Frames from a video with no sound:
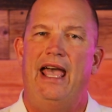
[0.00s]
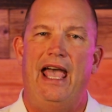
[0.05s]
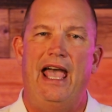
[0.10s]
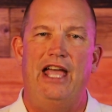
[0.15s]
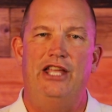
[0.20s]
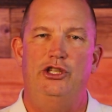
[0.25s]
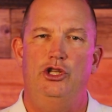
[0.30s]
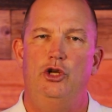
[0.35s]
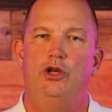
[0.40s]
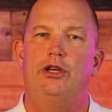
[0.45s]

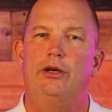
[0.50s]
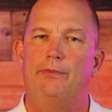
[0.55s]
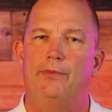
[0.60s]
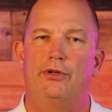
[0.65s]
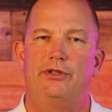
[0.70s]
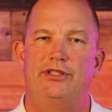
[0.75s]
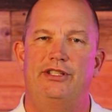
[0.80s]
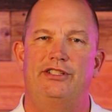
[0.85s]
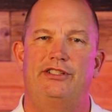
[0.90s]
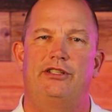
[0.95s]
and you can
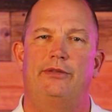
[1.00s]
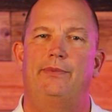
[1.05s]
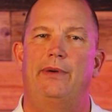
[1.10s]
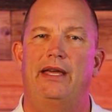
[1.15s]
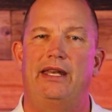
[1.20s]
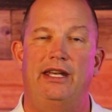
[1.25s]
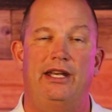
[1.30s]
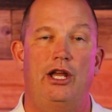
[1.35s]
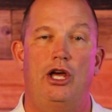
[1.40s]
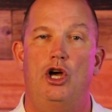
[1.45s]

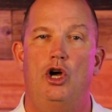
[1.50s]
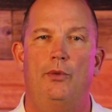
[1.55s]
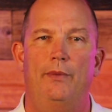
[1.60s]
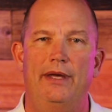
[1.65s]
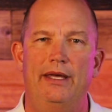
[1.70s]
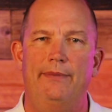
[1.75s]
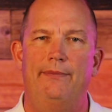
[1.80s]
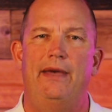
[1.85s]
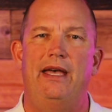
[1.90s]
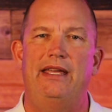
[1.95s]
participate at home.
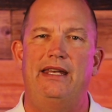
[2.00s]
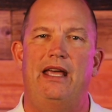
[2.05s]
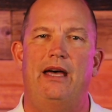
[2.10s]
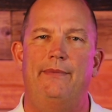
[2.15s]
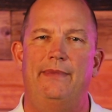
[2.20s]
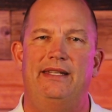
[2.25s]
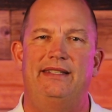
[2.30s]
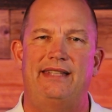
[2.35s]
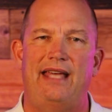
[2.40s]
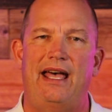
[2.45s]
It may
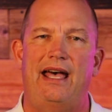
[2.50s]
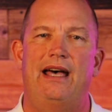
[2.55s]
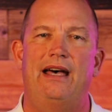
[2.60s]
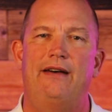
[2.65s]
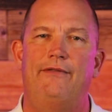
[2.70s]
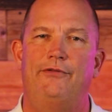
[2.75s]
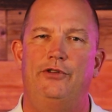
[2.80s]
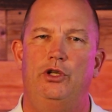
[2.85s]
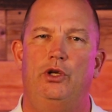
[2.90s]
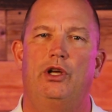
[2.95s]
not be
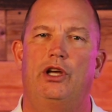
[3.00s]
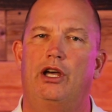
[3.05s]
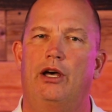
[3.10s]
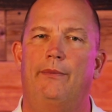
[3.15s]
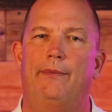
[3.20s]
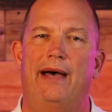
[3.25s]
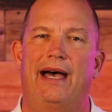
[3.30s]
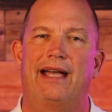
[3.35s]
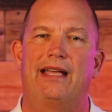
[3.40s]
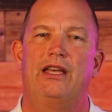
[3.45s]
time for you to
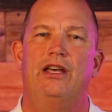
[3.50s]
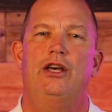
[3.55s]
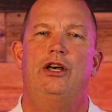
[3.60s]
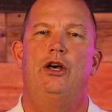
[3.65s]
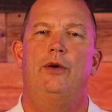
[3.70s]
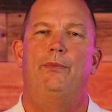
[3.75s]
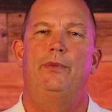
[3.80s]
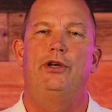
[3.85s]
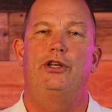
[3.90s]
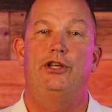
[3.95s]
come back
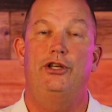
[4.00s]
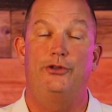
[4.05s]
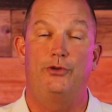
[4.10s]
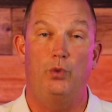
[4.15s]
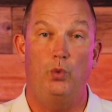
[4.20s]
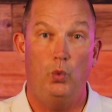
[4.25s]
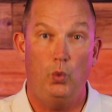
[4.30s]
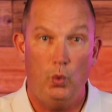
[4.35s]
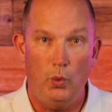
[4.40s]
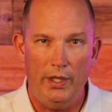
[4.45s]
because
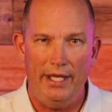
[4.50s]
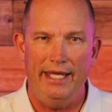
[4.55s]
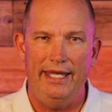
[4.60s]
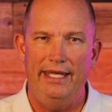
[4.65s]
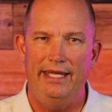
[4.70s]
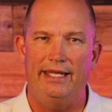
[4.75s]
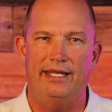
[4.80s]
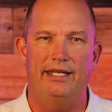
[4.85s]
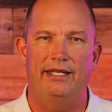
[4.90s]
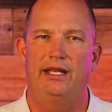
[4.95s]

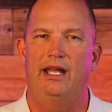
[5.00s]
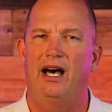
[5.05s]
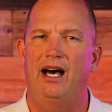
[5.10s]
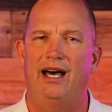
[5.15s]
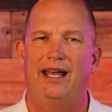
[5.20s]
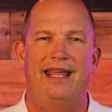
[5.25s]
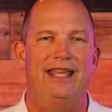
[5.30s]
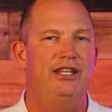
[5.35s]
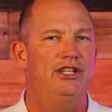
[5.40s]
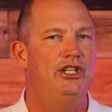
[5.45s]
we
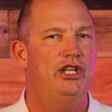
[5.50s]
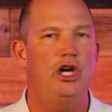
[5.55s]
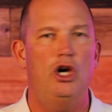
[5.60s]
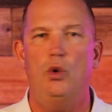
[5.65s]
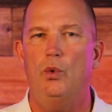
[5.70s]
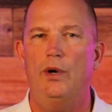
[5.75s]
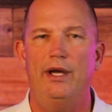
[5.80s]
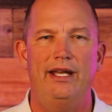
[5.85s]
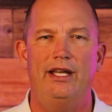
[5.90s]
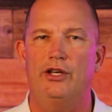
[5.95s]
cannot and no
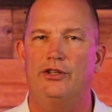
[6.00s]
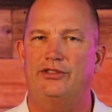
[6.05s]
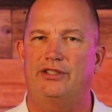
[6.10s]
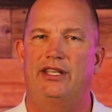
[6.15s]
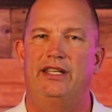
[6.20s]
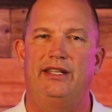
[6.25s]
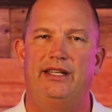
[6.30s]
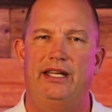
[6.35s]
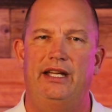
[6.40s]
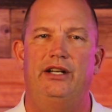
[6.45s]
one else
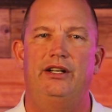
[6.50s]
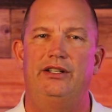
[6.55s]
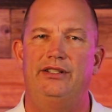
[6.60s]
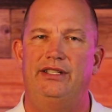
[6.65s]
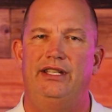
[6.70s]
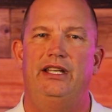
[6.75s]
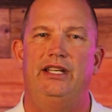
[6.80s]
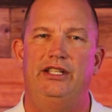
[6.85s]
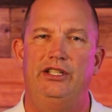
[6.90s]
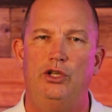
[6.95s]
can
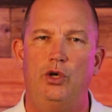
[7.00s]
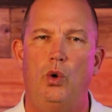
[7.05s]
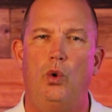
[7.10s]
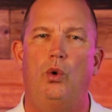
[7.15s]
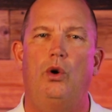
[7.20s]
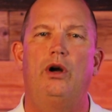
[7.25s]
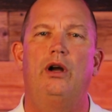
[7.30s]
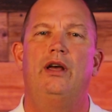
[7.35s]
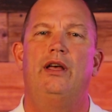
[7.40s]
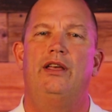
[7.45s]
guarantee
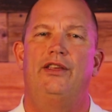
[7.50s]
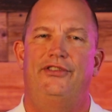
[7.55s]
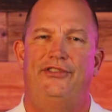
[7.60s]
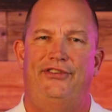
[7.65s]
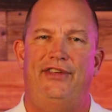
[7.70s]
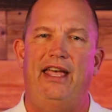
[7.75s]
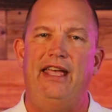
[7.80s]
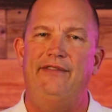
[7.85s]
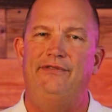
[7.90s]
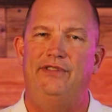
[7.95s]
your
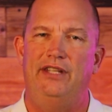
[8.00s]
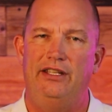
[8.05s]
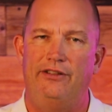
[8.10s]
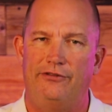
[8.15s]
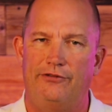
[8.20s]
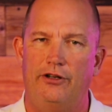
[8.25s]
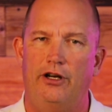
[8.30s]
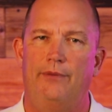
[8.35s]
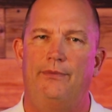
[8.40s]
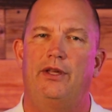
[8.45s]
safety
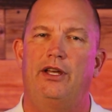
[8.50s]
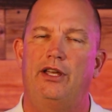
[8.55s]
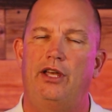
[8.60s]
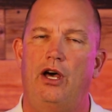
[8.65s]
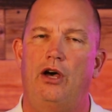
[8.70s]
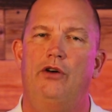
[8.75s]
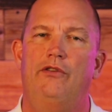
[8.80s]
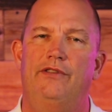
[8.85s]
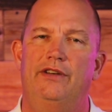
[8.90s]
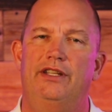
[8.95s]
from the
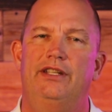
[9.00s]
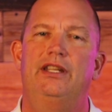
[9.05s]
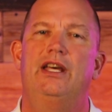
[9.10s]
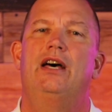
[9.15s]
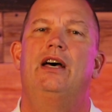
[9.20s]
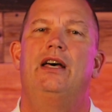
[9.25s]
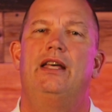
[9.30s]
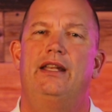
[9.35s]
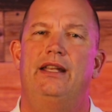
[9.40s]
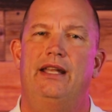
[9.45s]
COVID
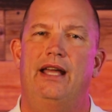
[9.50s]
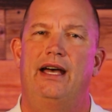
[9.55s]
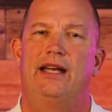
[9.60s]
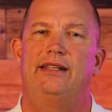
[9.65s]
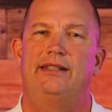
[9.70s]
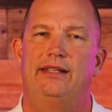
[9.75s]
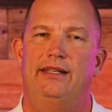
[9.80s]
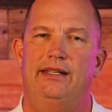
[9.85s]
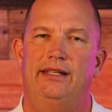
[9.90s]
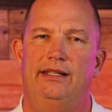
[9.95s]

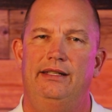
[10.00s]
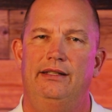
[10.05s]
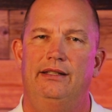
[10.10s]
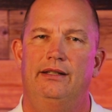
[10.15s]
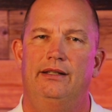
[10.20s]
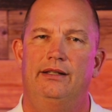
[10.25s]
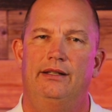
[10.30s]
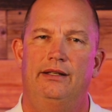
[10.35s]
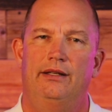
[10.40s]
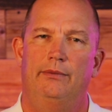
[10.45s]

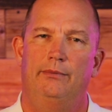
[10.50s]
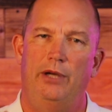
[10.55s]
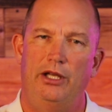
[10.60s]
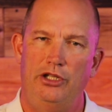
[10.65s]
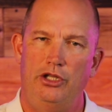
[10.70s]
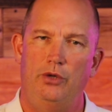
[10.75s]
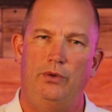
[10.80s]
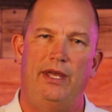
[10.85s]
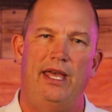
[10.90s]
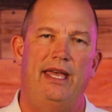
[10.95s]
19, but
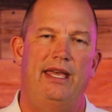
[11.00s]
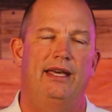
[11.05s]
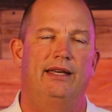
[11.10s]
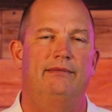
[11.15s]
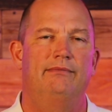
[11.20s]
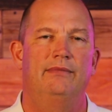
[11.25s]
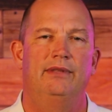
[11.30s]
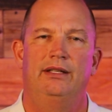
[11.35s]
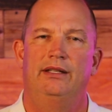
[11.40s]
you can.